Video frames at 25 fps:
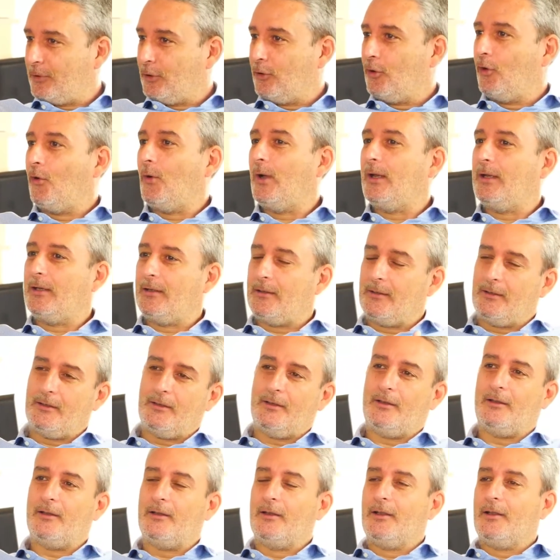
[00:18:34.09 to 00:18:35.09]
you know and uh,
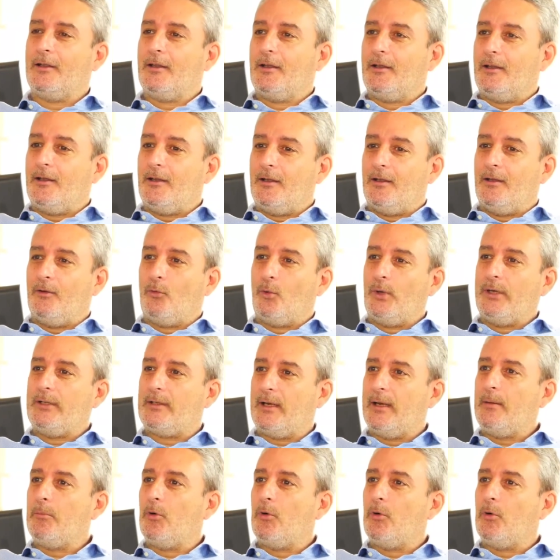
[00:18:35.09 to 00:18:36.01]
uh, we dream